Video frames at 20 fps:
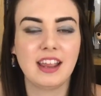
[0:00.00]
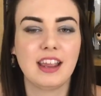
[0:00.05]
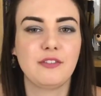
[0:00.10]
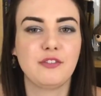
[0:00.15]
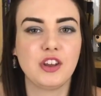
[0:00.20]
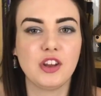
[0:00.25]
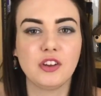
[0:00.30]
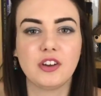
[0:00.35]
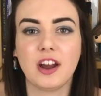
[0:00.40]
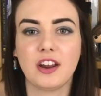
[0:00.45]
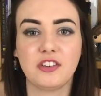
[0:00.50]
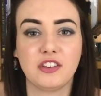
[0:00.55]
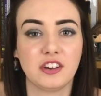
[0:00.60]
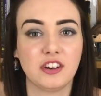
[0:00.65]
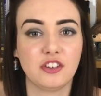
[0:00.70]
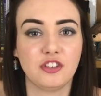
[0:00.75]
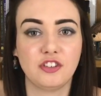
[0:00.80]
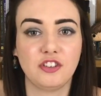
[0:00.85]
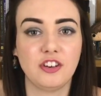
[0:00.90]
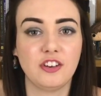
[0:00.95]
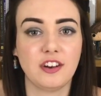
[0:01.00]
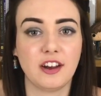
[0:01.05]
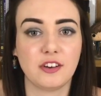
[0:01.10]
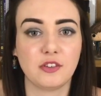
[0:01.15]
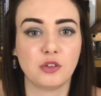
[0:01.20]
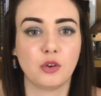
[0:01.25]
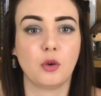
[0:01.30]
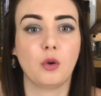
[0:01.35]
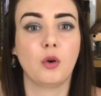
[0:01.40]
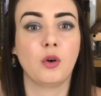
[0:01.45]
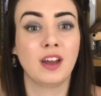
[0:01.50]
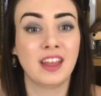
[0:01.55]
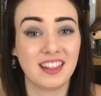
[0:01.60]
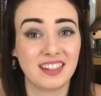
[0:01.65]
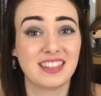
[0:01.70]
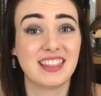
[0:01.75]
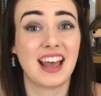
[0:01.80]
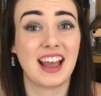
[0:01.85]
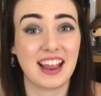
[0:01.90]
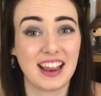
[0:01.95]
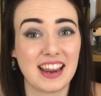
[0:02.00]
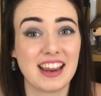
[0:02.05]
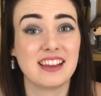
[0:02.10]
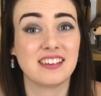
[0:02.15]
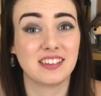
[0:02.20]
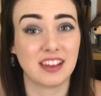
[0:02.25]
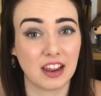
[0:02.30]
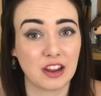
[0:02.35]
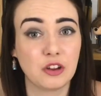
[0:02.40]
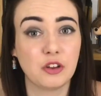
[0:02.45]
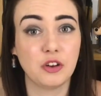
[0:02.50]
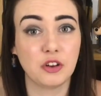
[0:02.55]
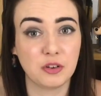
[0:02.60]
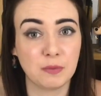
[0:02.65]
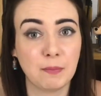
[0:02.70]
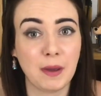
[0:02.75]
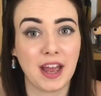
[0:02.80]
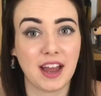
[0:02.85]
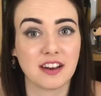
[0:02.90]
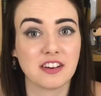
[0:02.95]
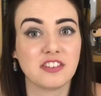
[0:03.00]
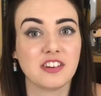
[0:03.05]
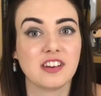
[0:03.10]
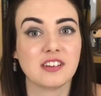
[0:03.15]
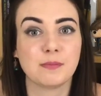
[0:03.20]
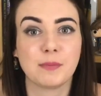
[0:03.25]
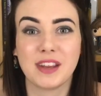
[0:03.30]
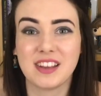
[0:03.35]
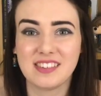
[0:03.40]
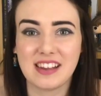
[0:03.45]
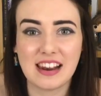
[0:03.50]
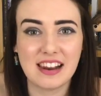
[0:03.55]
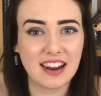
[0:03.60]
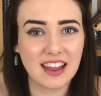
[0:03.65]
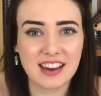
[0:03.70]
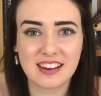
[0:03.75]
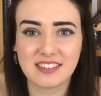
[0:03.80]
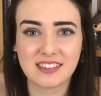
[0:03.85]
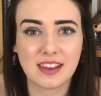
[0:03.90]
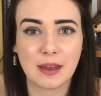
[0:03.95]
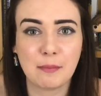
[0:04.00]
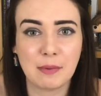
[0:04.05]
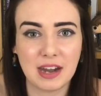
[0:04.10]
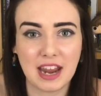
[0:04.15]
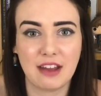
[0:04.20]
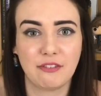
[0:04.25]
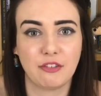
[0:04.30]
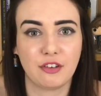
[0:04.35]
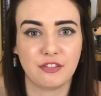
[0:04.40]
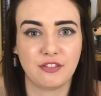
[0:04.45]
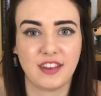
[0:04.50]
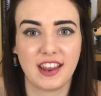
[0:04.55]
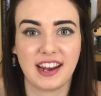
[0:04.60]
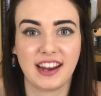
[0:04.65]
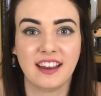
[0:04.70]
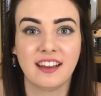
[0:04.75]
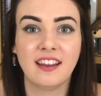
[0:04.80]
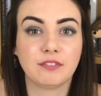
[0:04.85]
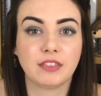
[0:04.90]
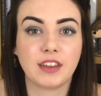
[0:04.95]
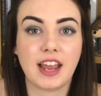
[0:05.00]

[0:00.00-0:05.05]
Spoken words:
If you go to the studio tour, that is a good purchase because it lights up and everything.